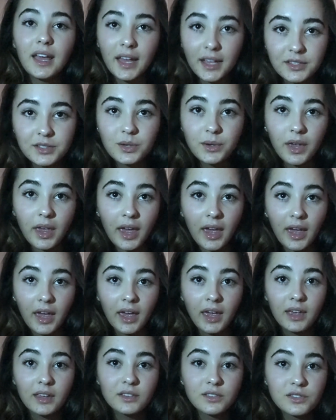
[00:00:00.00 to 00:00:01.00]
It's
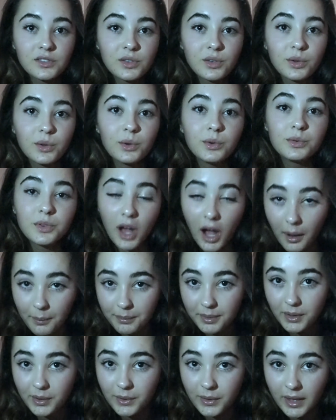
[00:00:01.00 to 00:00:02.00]
okay to
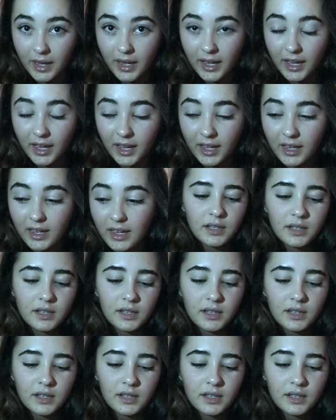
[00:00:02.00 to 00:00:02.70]
not be okay.